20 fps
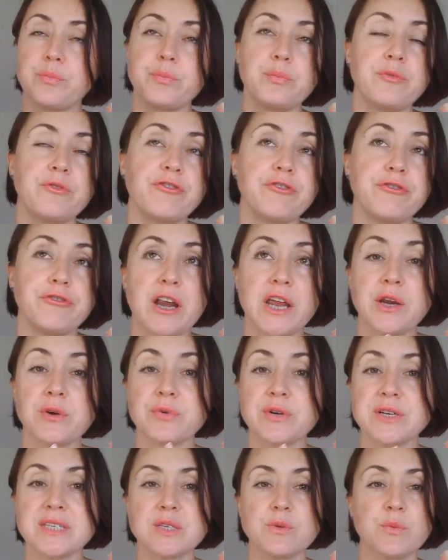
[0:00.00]

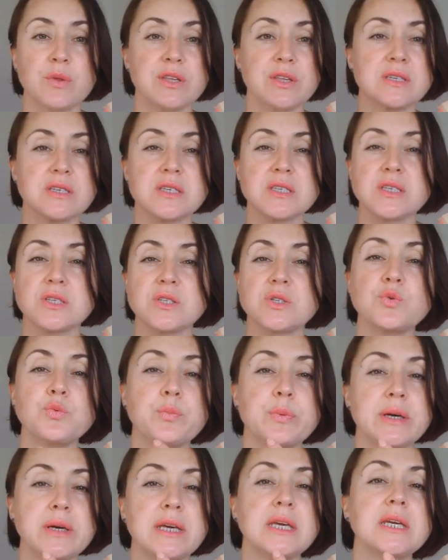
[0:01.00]
fragrance with a
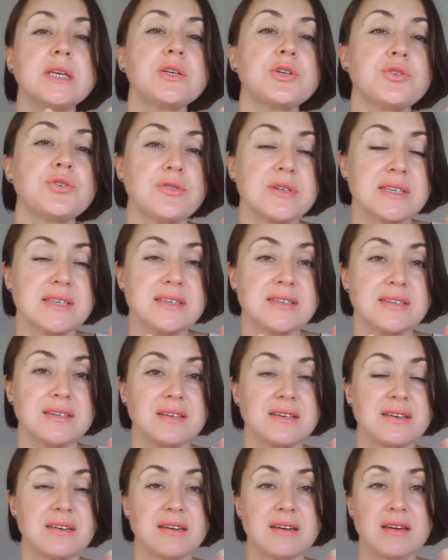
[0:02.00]
super
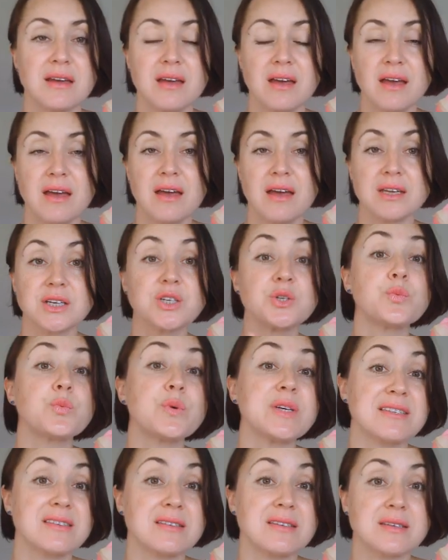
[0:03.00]
interesting
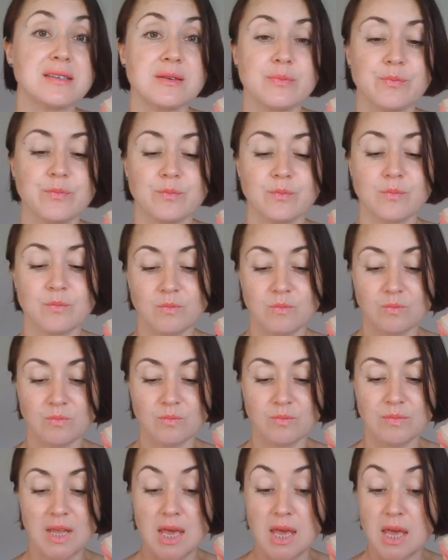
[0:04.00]
twist.
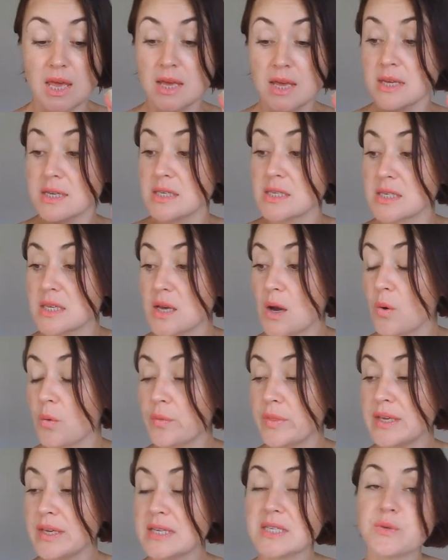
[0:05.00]
So
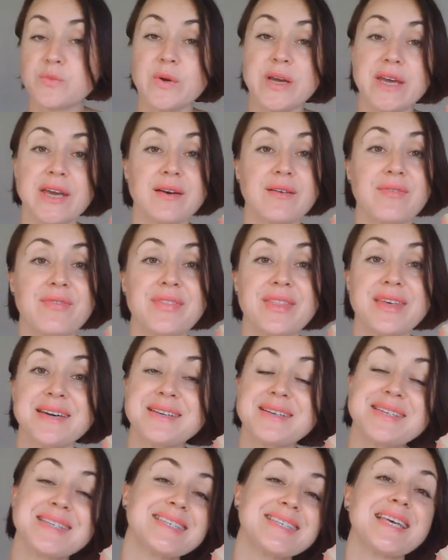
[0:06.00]
these were the
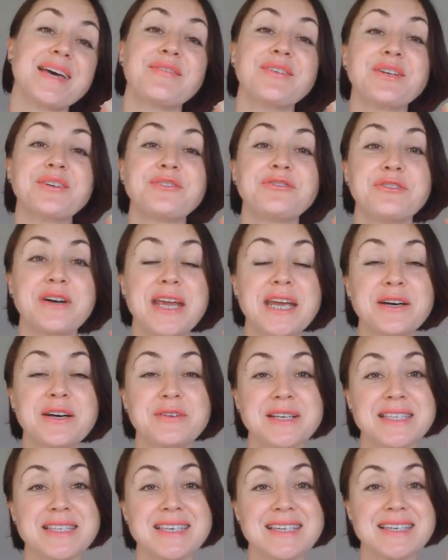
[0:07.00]
7
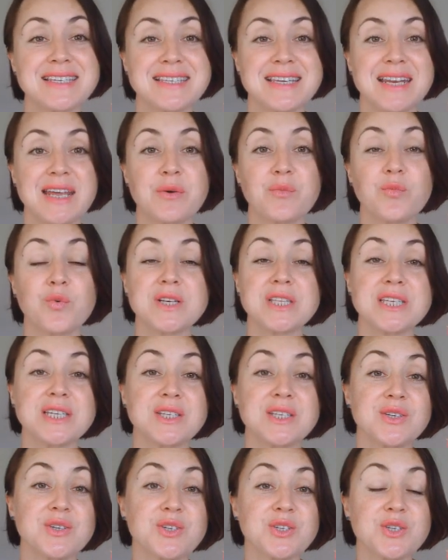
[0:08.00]
fragrances that I
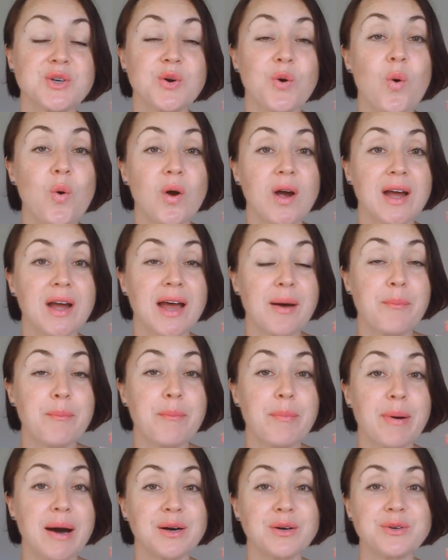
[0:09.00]
wanted to talk
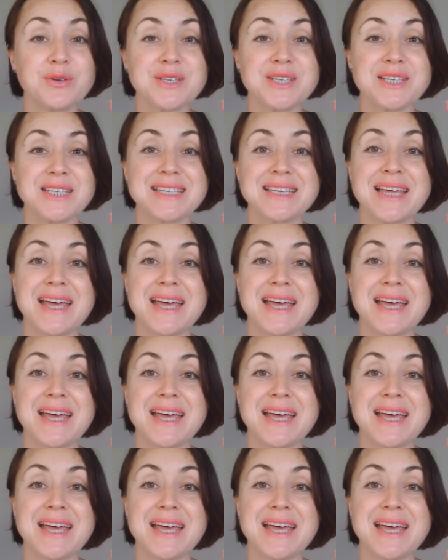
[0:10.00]
about.